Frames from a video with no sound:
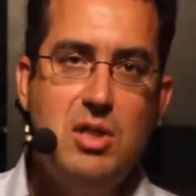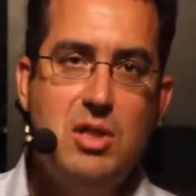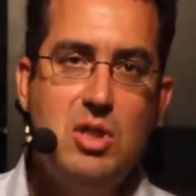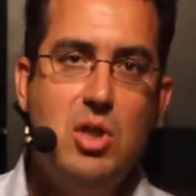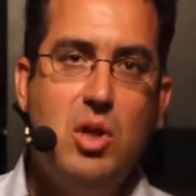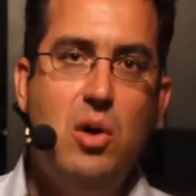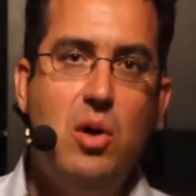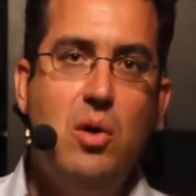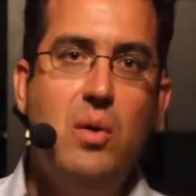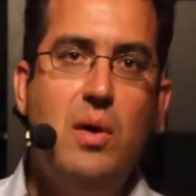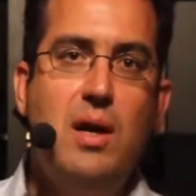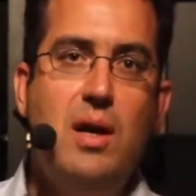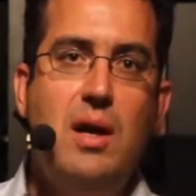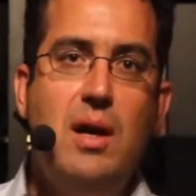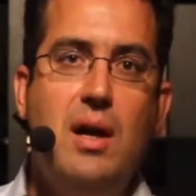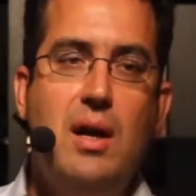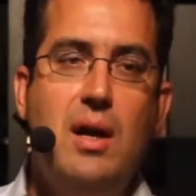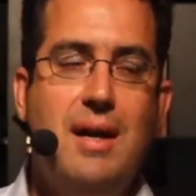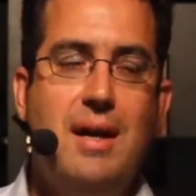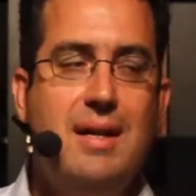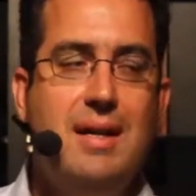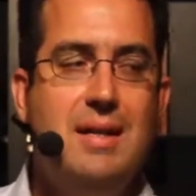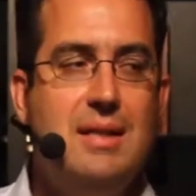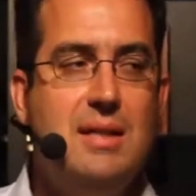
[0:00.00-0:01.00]
So
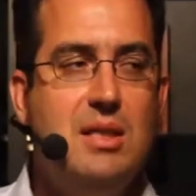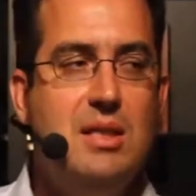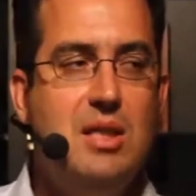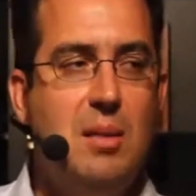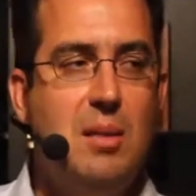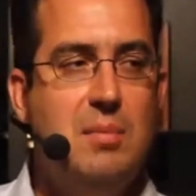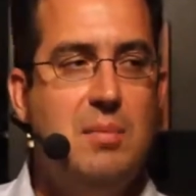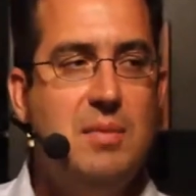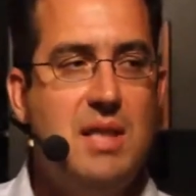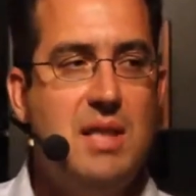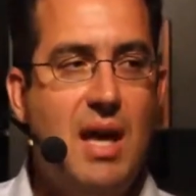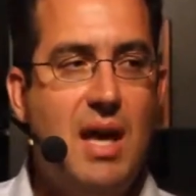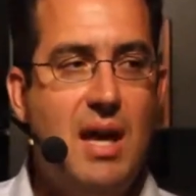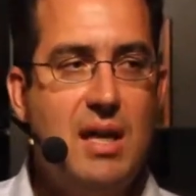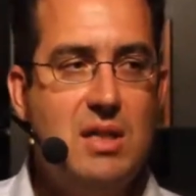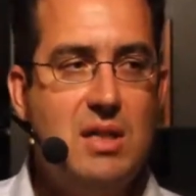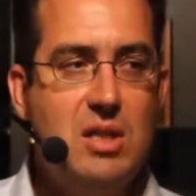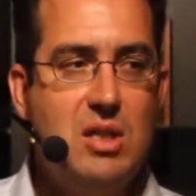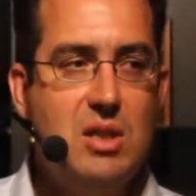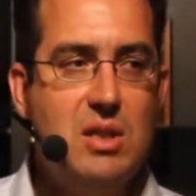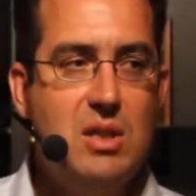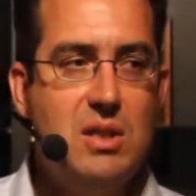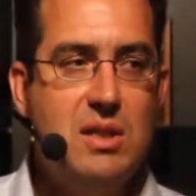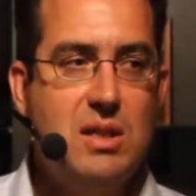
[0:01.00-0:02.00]
in some
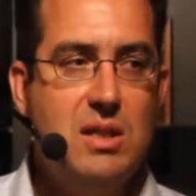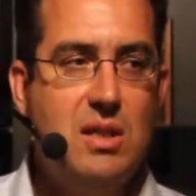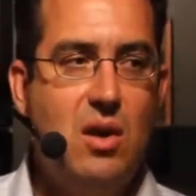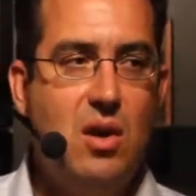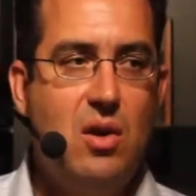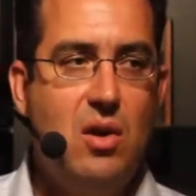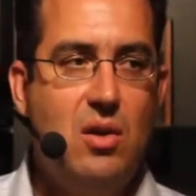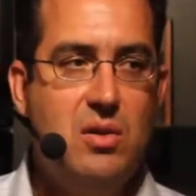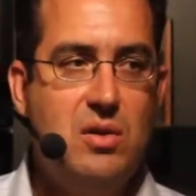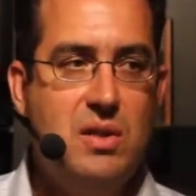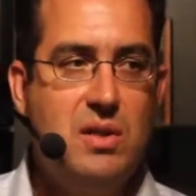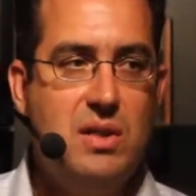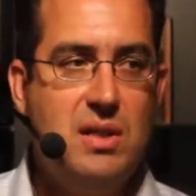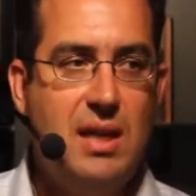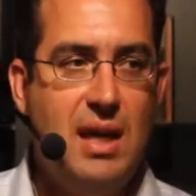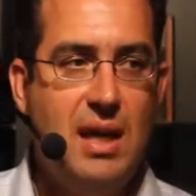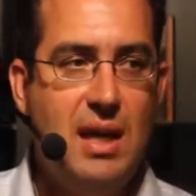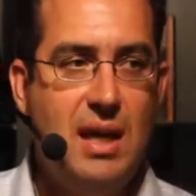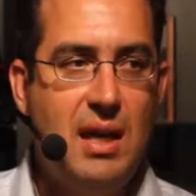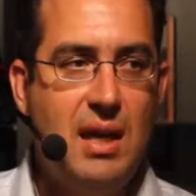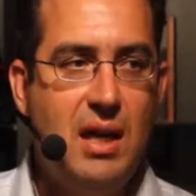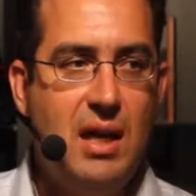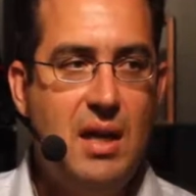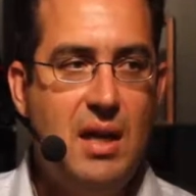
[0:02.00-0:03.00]
sciences, there's
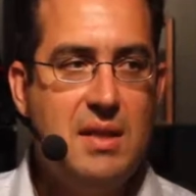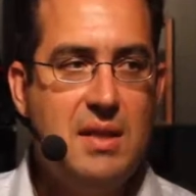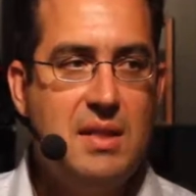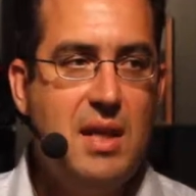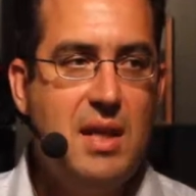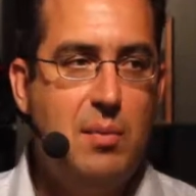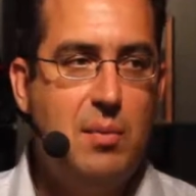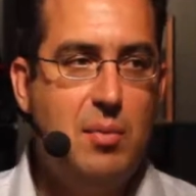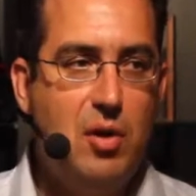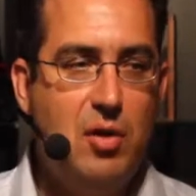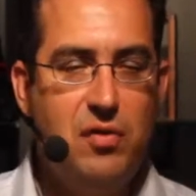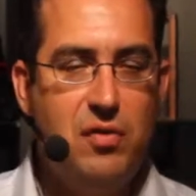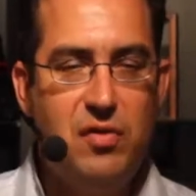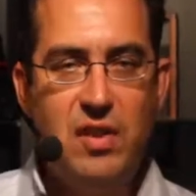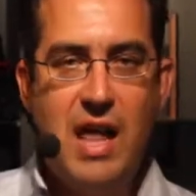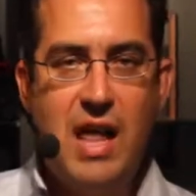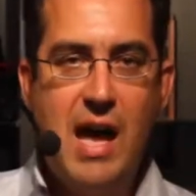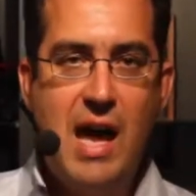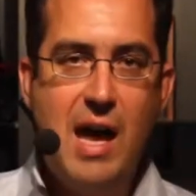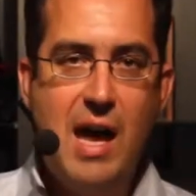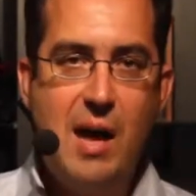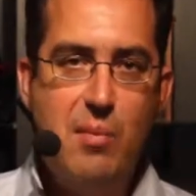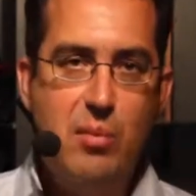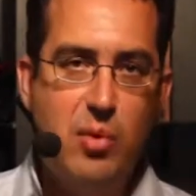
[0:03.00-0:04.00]
a concept of
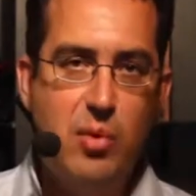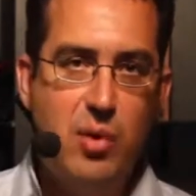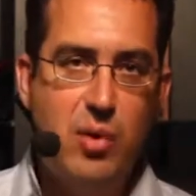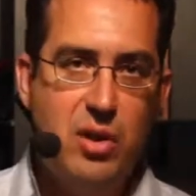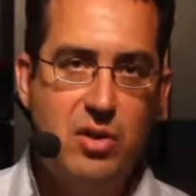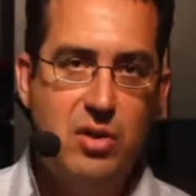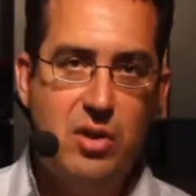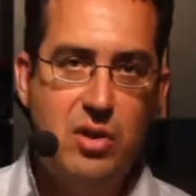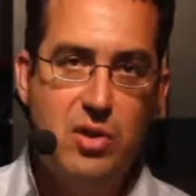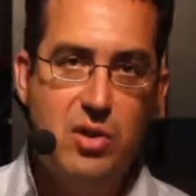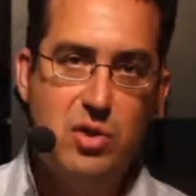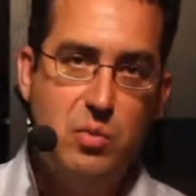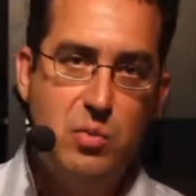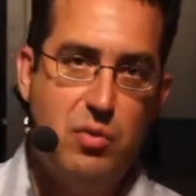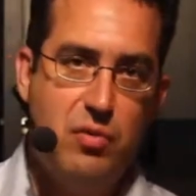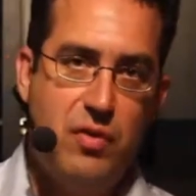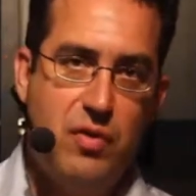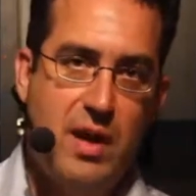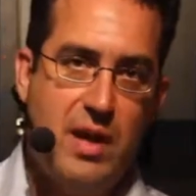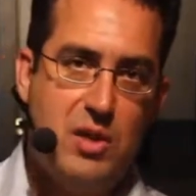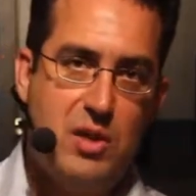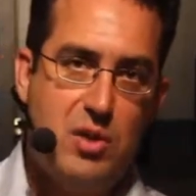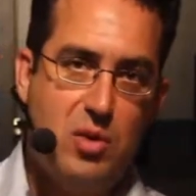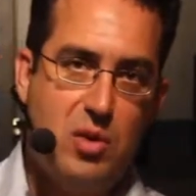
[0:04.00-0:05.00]
lab where there's a
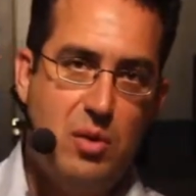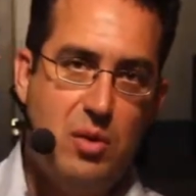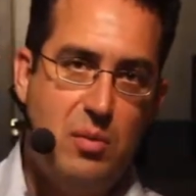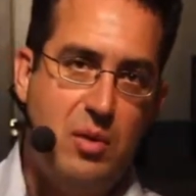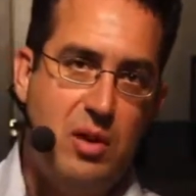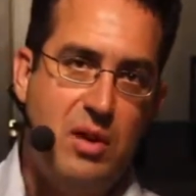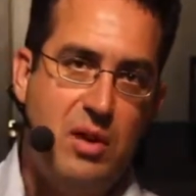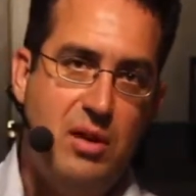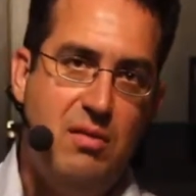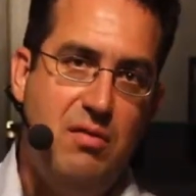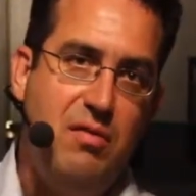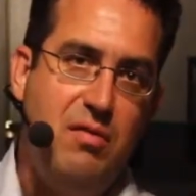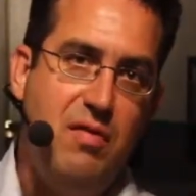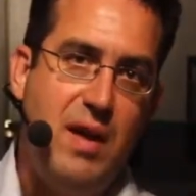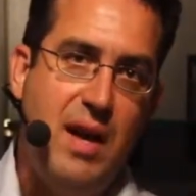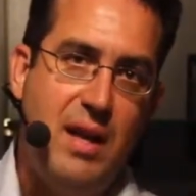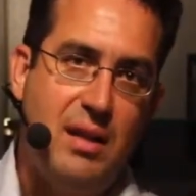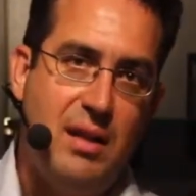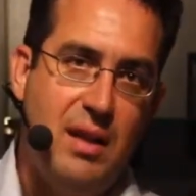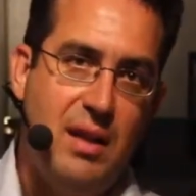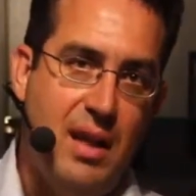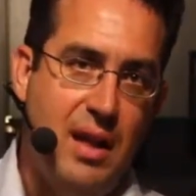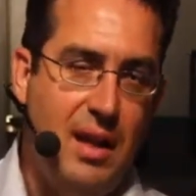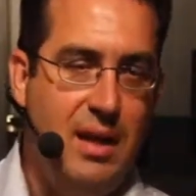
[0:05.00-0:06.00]
professor, but in
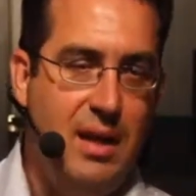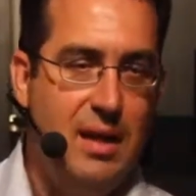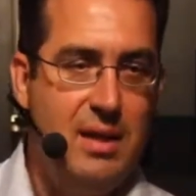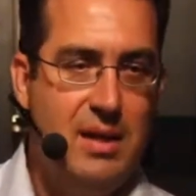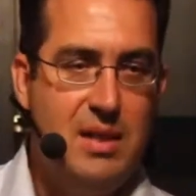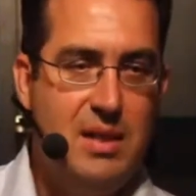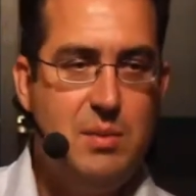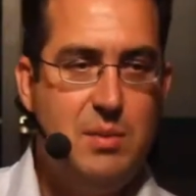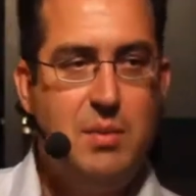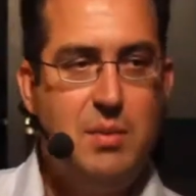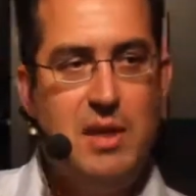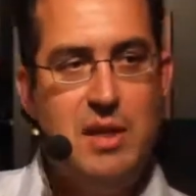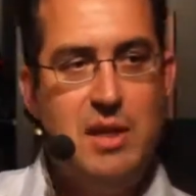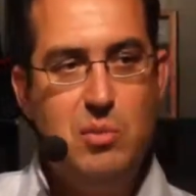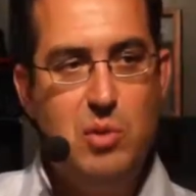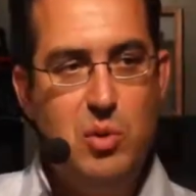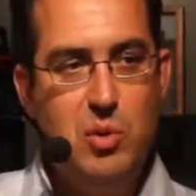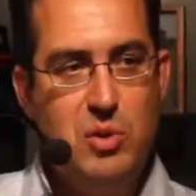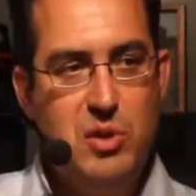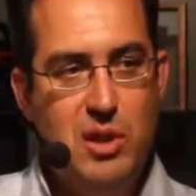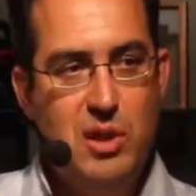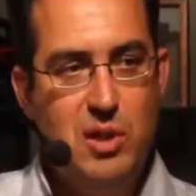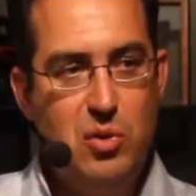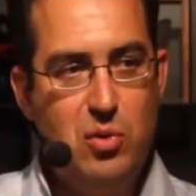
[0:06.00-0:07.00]
fact, he speaks
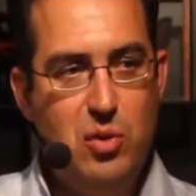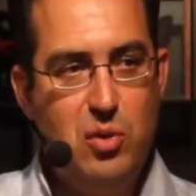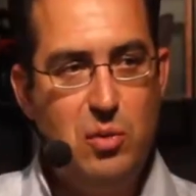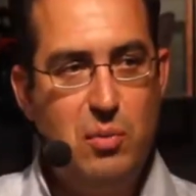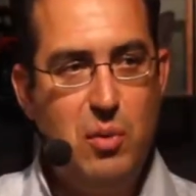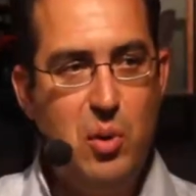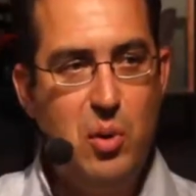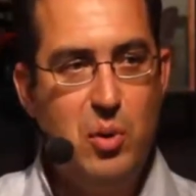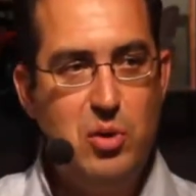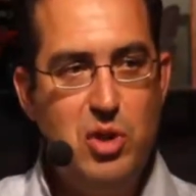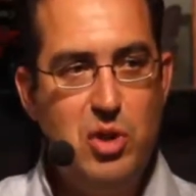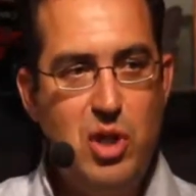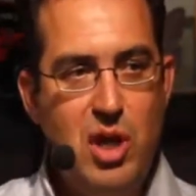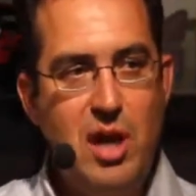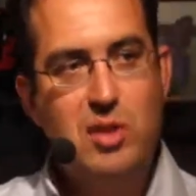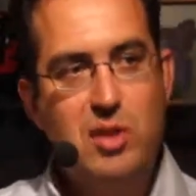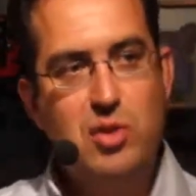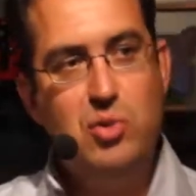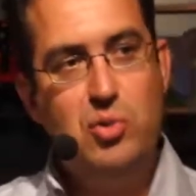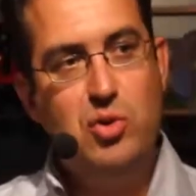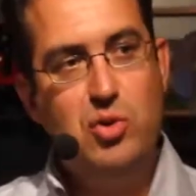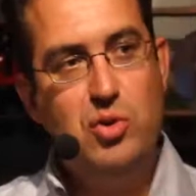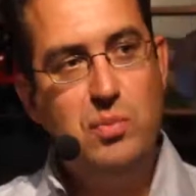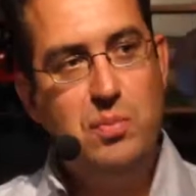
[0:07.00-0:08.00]
mostly to the
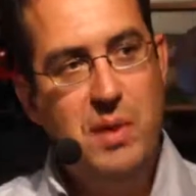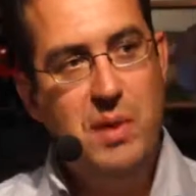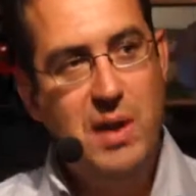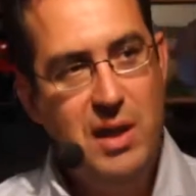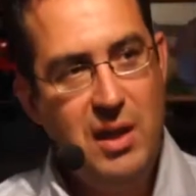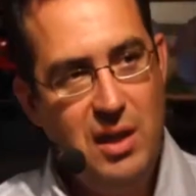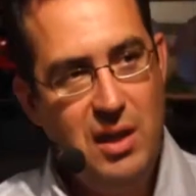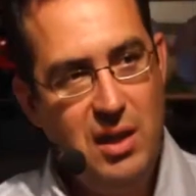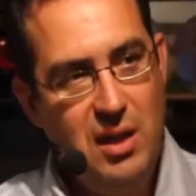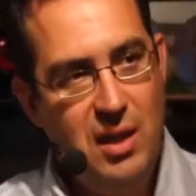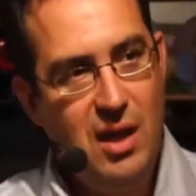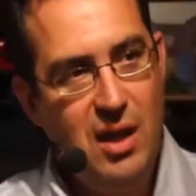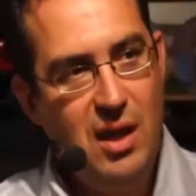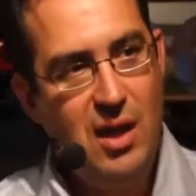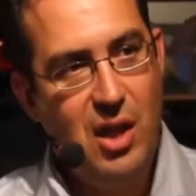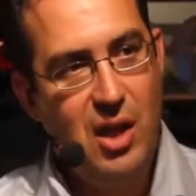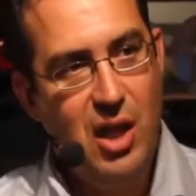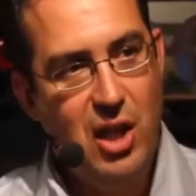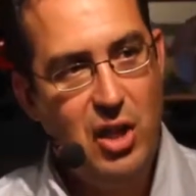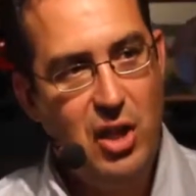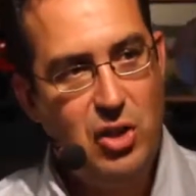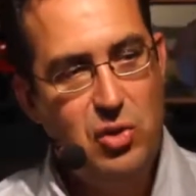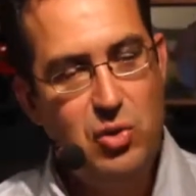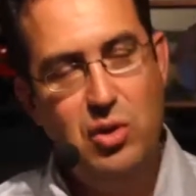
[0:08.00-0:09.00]
postdocs who speak a
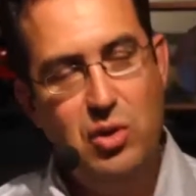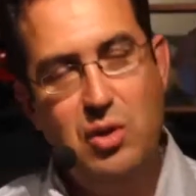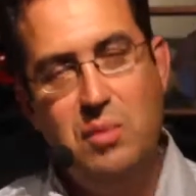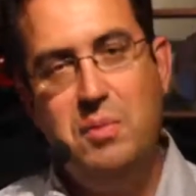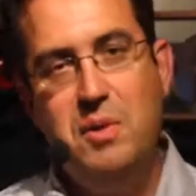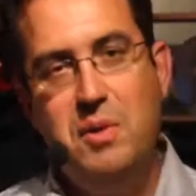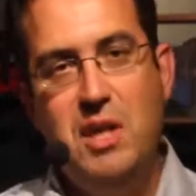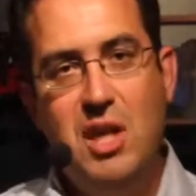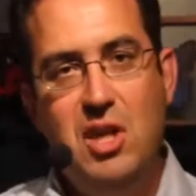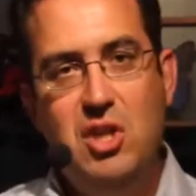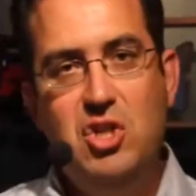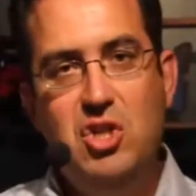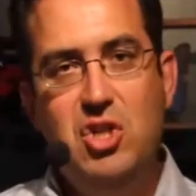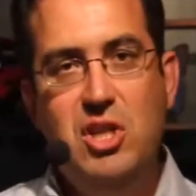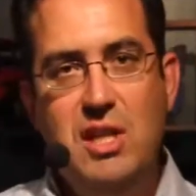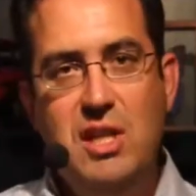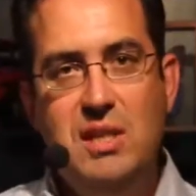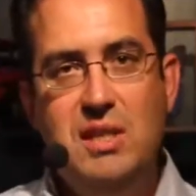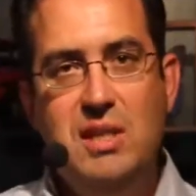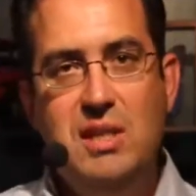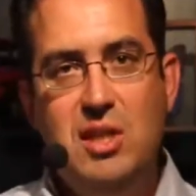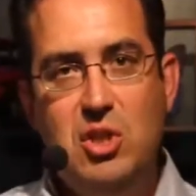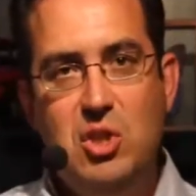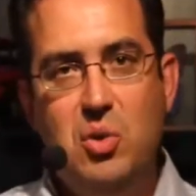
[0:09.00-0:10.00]
lot to the
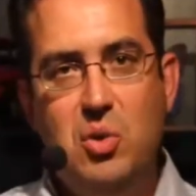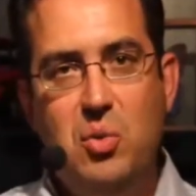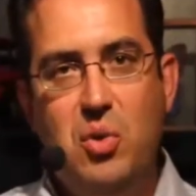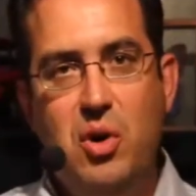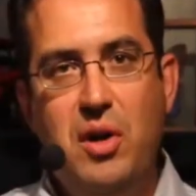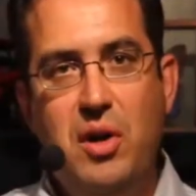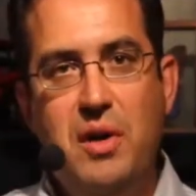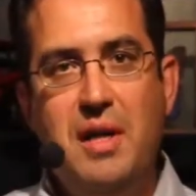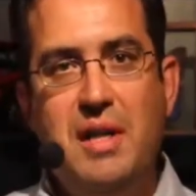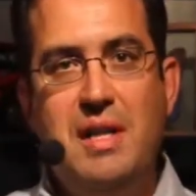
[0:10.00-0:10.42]
PhDs and so on.